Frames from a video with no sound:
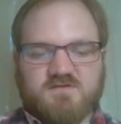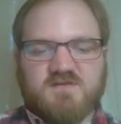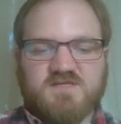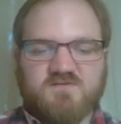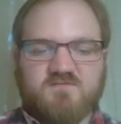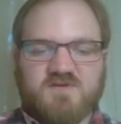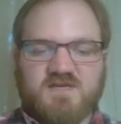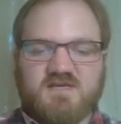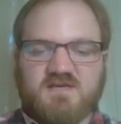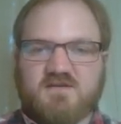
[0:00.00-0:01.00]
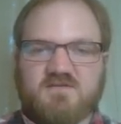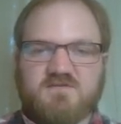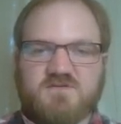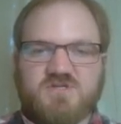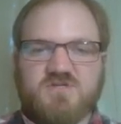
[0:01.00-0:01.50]
this would be
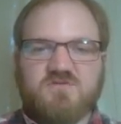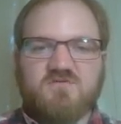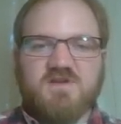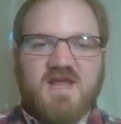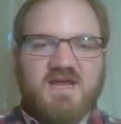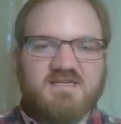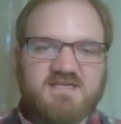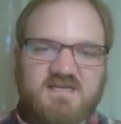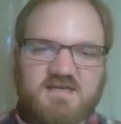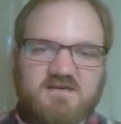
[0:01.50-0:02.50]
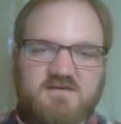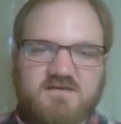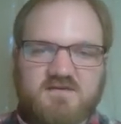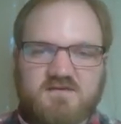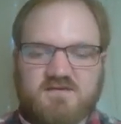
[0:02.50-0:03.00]
290,
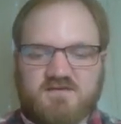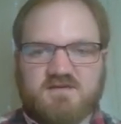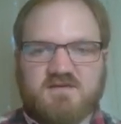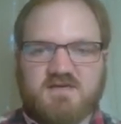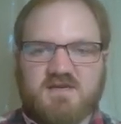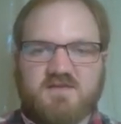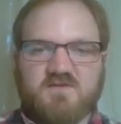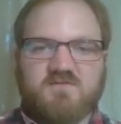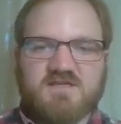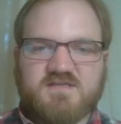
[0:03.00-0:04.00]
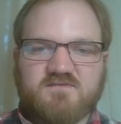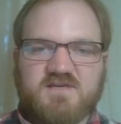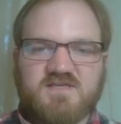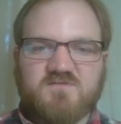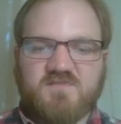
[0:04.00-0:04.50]
and the rest of
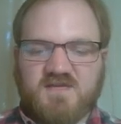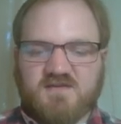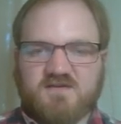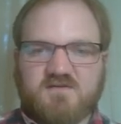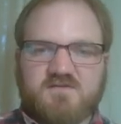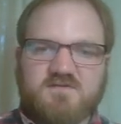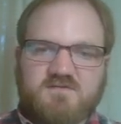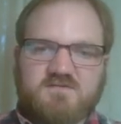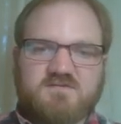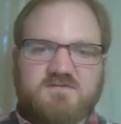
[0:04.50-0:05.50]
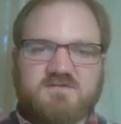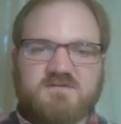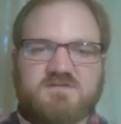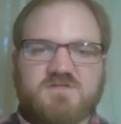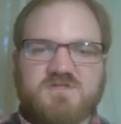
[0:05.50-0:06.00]
these would be
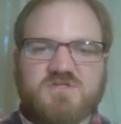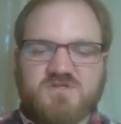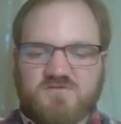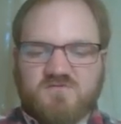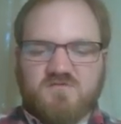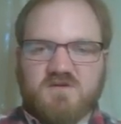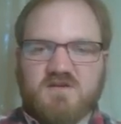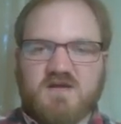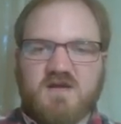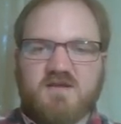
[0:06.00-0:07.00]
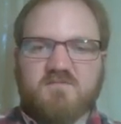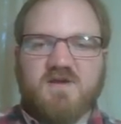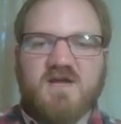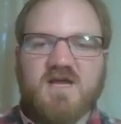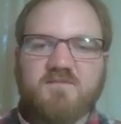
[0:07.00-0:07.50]
do not
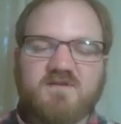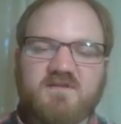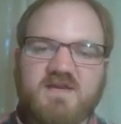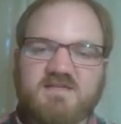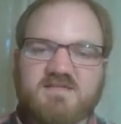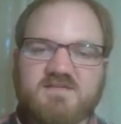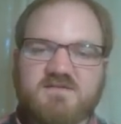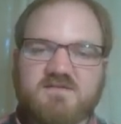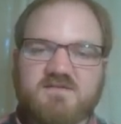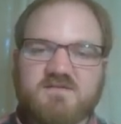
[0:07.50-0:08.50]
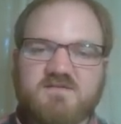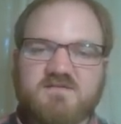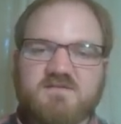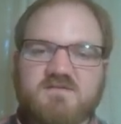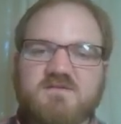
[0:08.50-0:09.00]
populate.
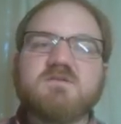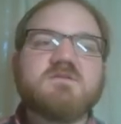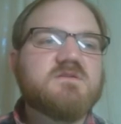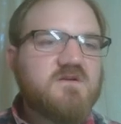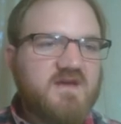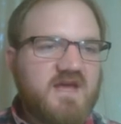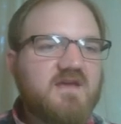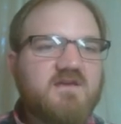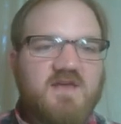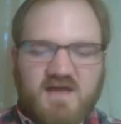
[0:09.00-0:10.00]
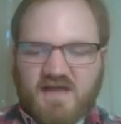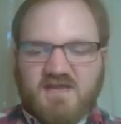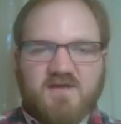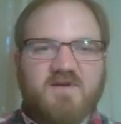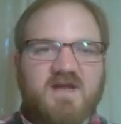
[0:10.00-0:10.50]
Okay, yeah, I
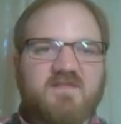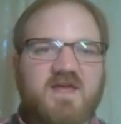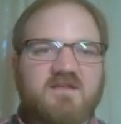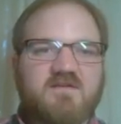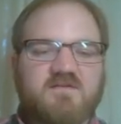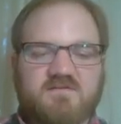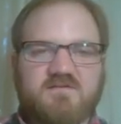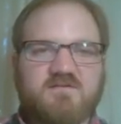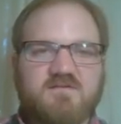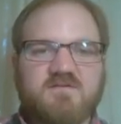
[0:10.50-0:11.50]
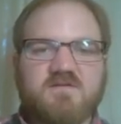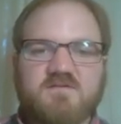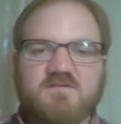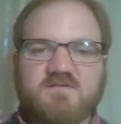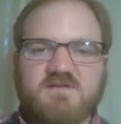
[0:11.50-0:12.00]
can get behind that.
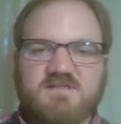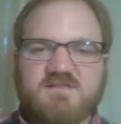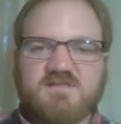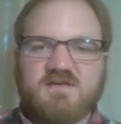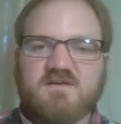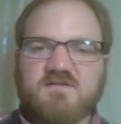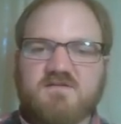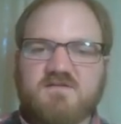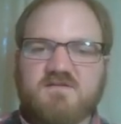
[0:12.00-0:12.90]
Let's, this